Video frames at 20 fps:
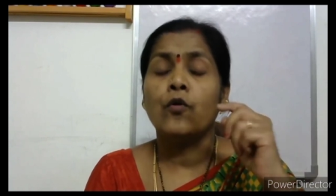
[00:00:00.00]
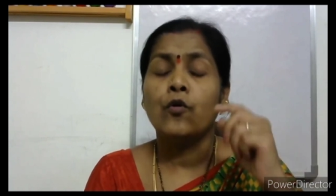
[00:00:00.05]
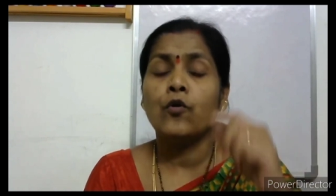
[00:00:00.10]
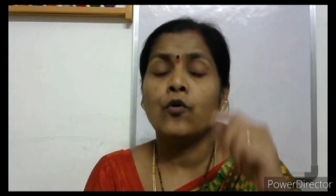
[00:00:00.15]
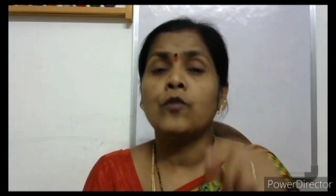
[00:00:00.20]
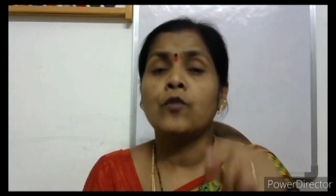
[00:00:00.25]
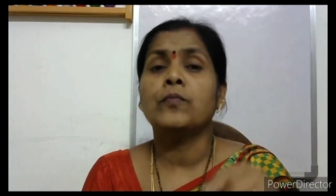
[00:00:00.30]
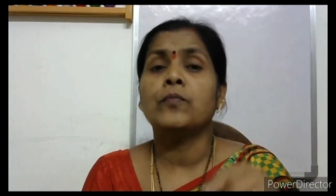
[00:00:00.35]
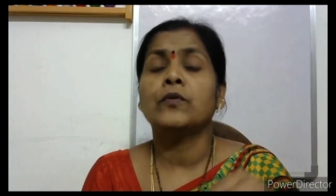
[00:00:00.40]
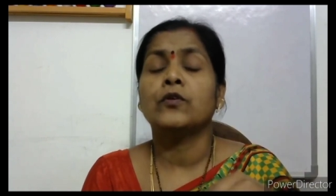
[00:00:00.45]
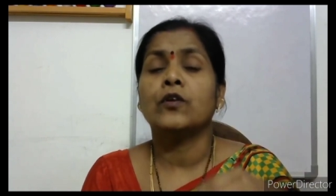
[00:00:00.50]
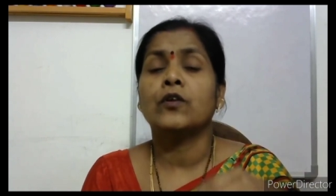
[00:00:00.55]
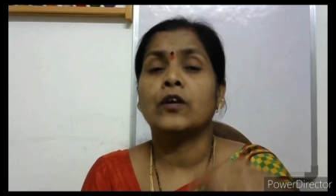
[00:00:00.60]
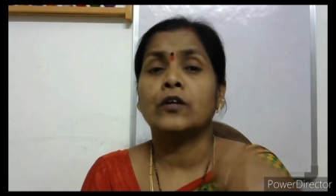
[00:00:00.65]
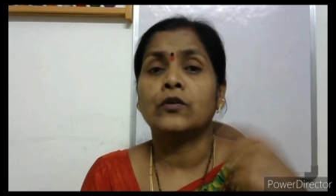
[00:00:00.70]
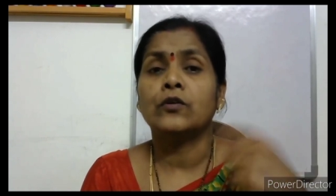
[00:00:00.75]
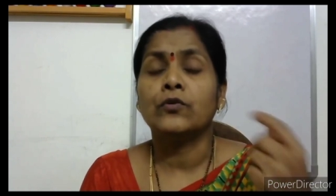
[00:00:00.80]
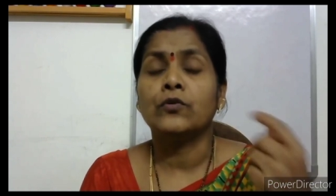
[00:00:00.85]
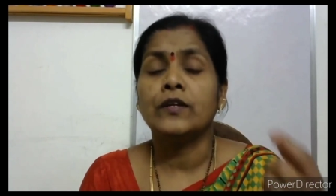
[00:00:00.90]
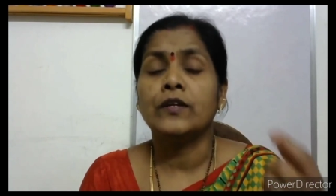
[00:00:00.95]
Hope you
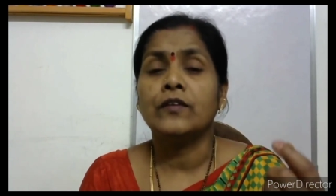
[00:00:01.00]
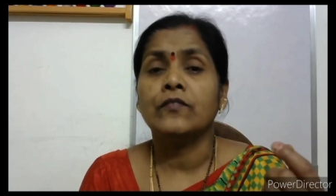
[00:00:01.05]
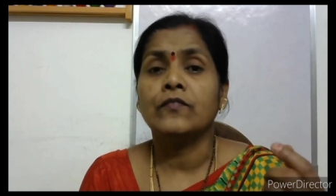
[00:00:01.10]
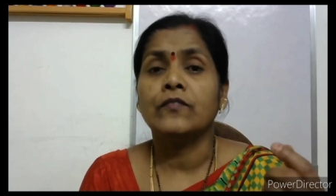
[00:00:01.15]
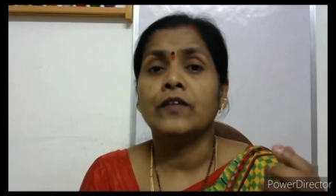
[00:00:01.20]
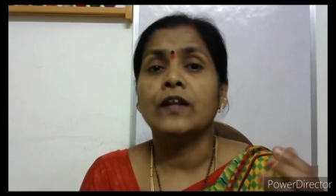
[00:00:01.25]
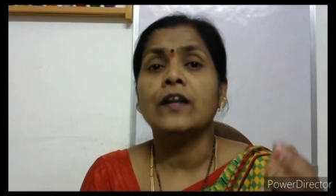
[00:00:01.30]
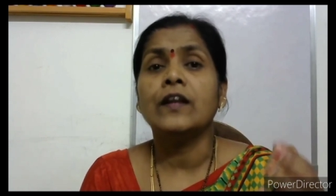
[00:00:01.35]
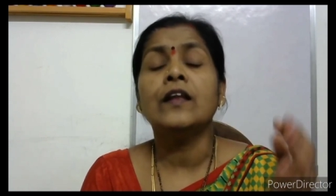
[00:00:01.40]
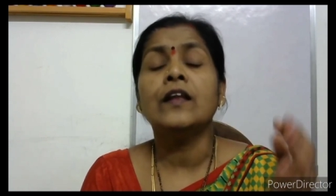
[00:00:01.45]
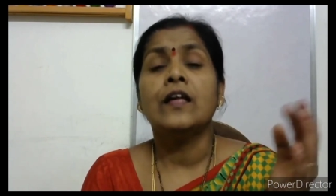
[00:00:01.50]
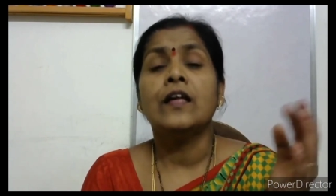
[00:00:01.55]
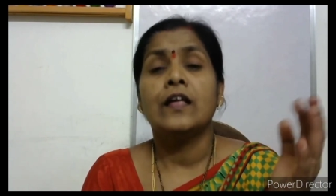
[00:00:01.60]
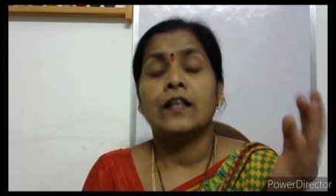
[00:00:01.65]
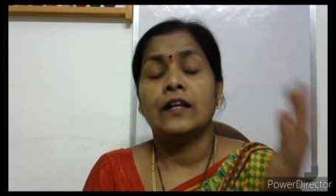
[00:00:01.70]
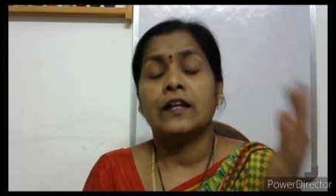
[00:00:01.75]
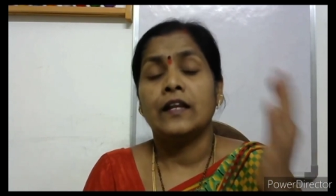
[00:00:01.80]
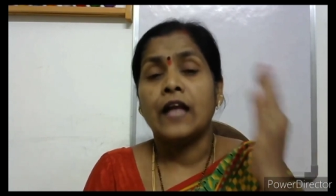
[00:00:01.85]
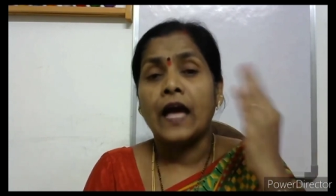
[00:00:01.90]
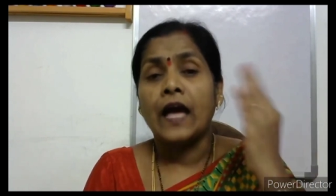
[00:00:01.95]
are doing well.
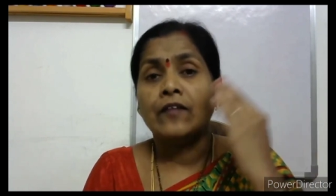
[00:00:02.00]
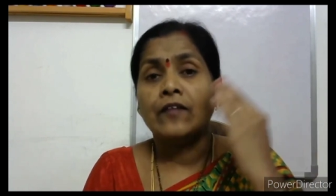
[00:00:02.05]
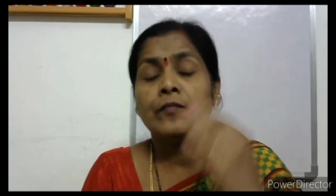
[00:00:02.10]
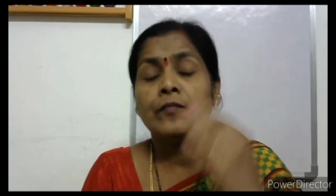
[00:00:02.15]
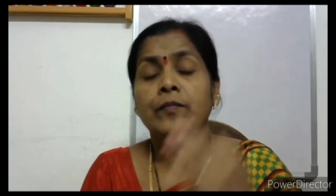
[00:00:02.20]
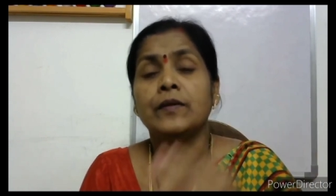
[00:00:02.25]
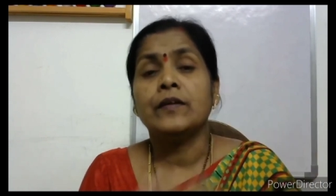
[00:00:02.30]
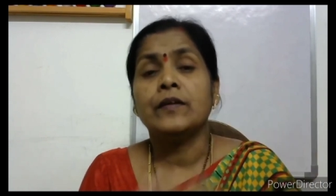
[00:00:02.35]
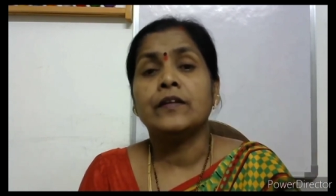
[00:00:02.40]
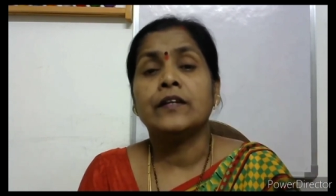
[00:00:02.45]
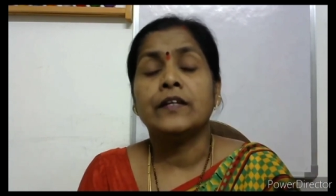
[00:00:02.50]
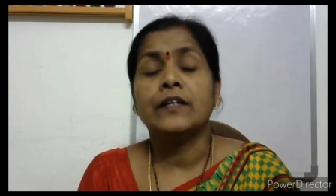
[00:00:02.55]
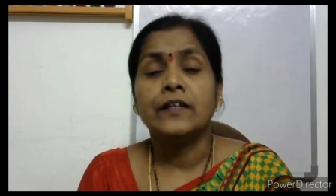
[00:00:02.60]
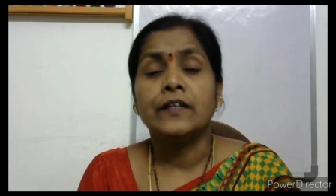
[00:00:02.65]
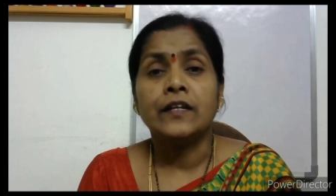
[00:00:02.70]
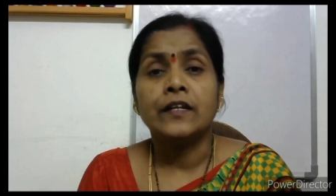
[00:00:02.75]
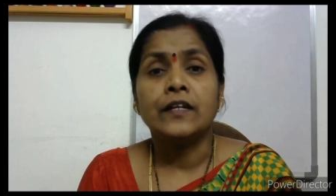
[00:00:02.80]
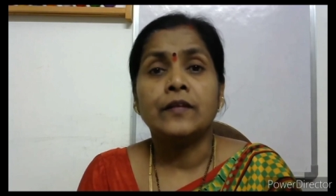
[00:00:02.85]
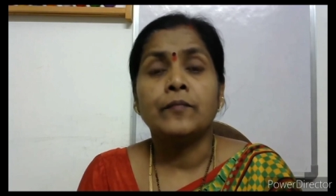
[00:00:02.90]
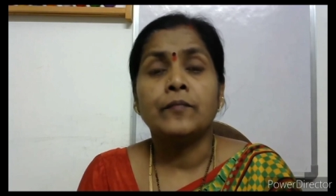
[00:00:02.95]
I'll be
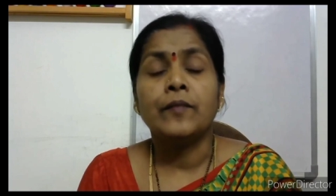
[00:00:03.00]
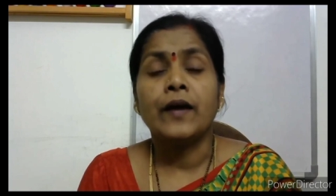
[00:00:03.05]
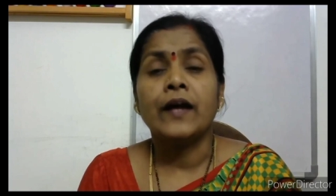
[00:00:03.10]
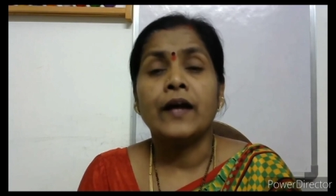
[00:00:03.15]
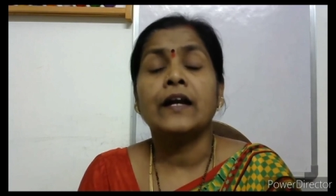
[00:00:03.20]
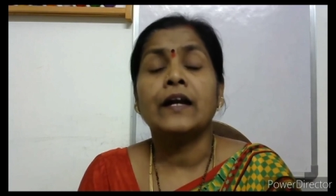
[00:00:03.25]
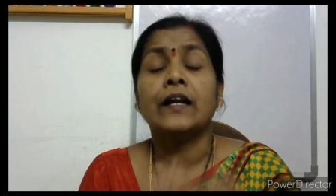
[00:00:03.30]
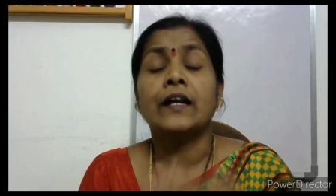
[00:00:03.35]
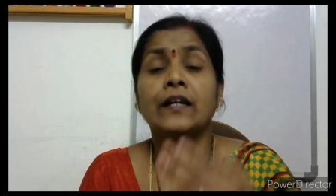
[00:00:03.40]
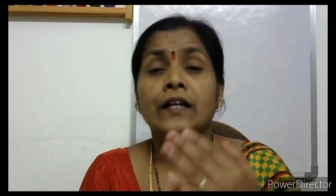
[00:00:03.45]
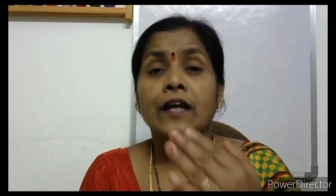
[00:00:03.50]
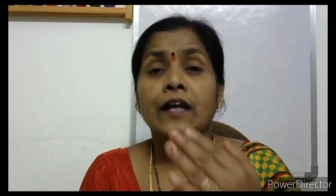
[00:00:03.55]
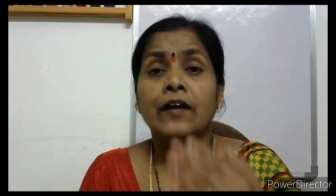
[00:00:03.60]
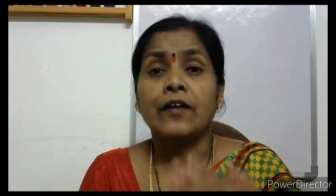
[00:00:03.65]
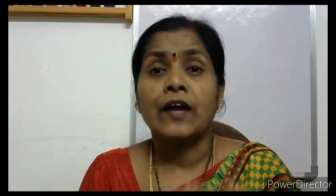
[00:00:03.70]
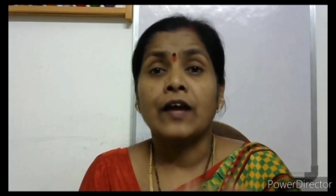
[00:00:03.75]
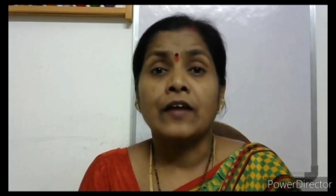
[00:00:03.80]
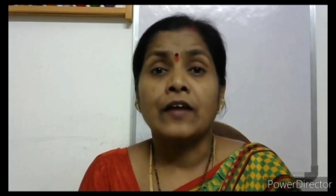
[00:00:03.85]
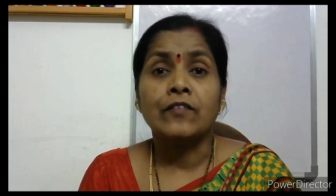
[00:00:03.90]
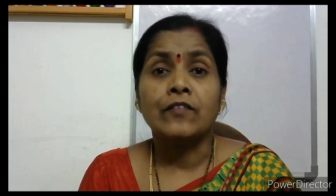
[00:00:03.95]
returning back and
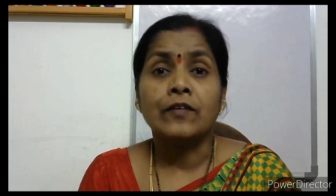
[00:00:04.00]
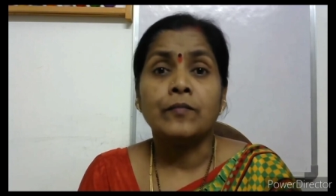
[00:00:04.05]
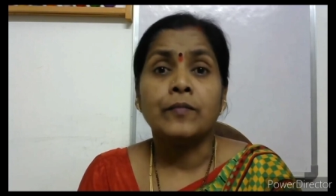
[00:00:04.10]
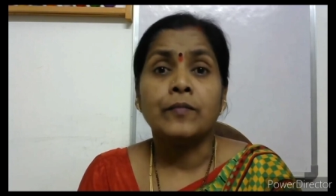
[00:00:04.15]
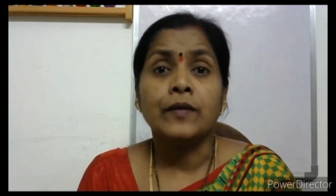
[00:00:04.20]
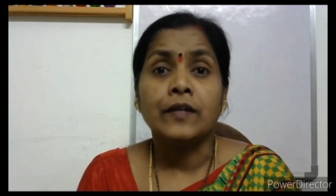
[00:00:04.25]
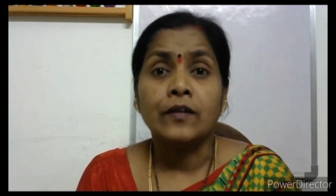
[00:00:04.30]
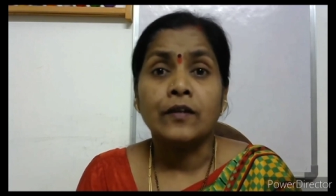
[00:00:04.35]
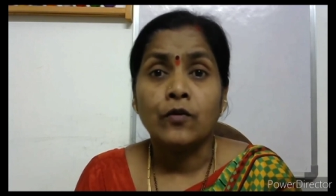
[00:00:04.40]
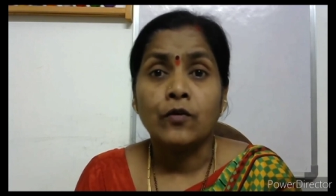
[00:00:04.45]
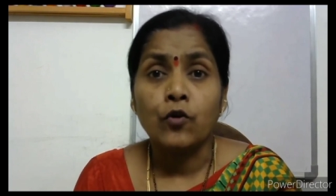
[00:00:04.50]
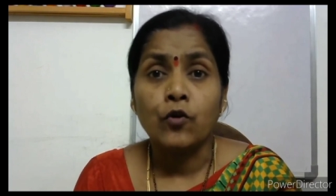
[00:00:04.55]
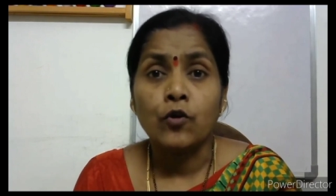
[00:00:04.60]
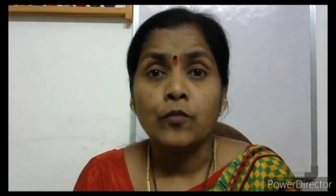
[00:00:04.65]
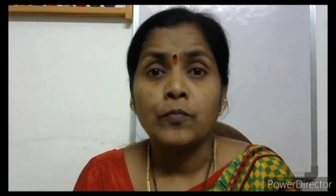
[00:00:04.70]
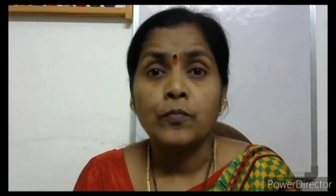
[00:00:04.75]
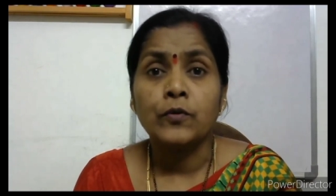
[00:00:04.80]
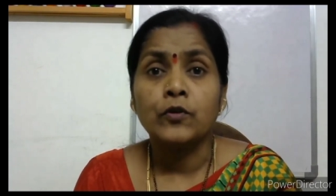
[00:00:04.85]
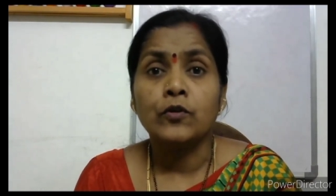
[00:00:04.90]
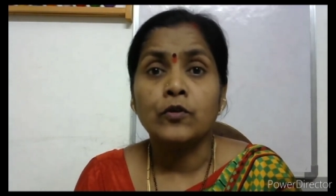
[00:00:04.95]
I, I will be,
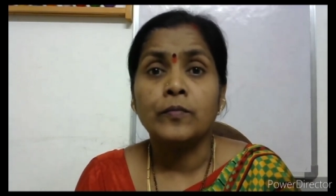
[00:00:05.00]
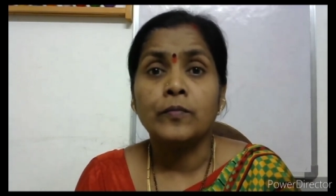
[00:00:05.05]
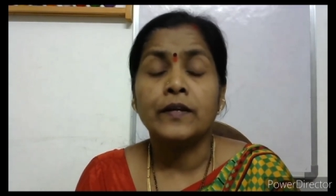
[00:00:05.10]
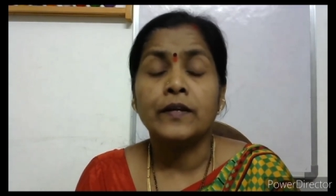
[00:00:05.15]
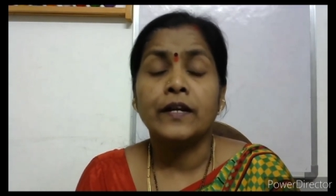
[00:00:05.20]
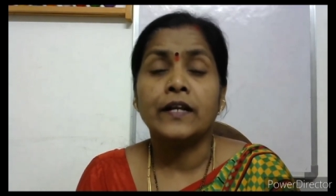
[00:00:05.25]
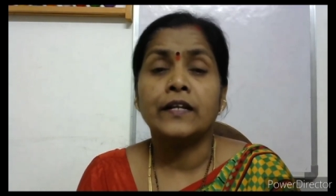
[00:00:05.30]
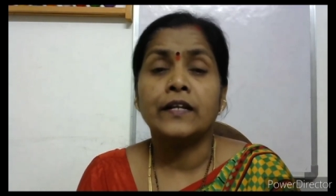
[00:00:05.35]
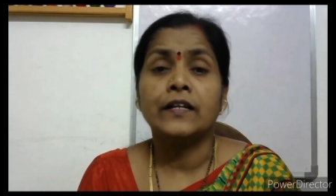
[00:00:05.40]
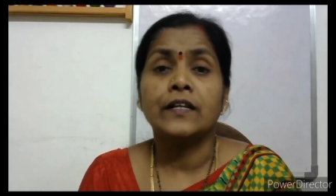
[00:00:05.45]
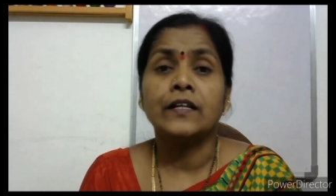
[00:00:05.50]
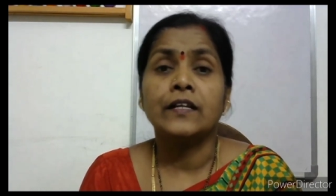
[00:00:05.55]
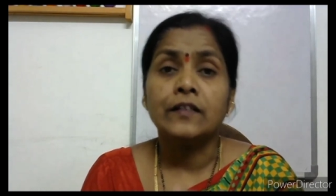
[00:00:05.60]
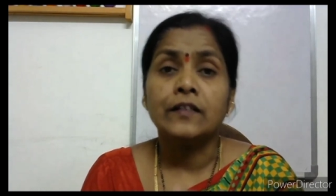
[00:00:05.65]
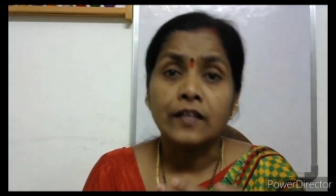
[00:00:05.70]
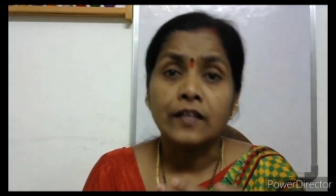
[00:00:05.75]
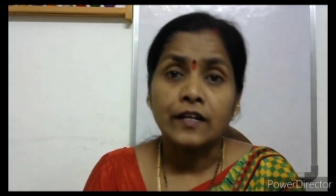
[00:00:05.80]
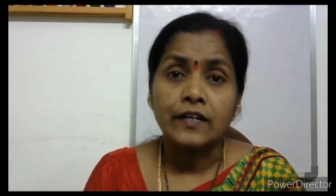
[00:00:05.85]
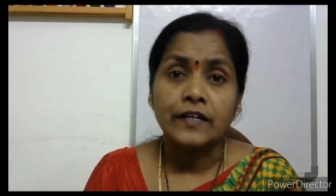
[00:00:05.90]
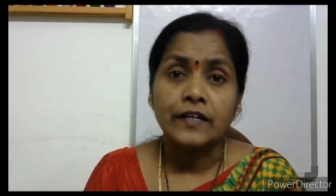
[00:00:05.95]
hope you'll be
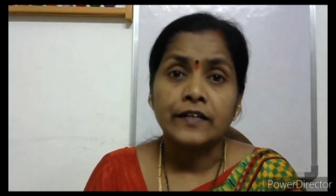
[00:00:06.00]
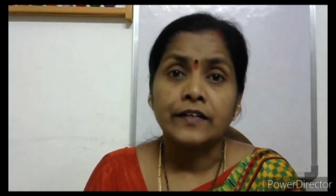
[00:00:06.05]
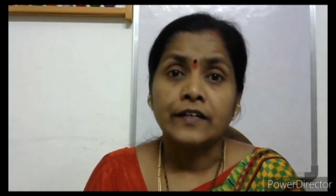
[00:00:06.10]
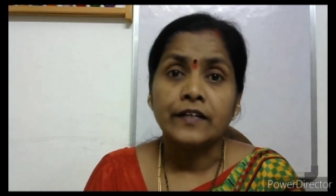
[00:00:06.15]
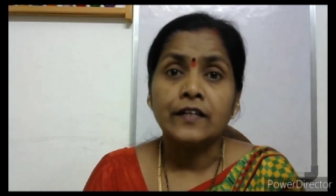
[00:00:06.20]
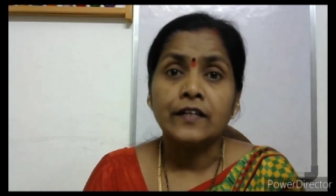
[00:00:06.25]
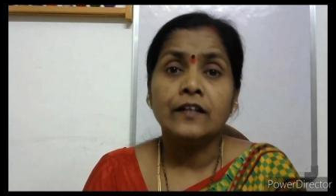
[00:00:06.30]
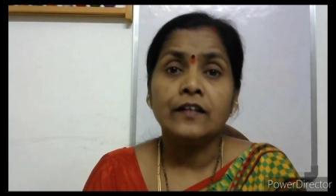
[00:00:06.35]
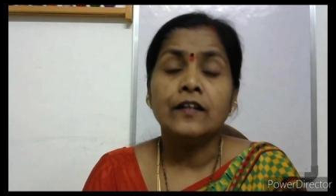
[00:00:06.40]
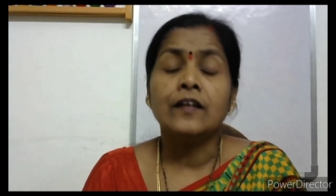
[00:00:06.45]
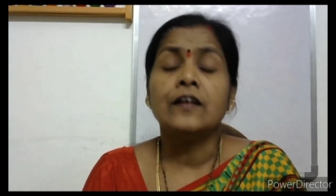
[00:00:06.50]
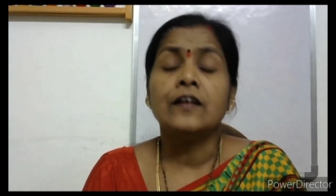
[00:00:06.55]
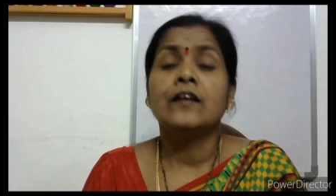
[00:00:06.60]
writing the letter.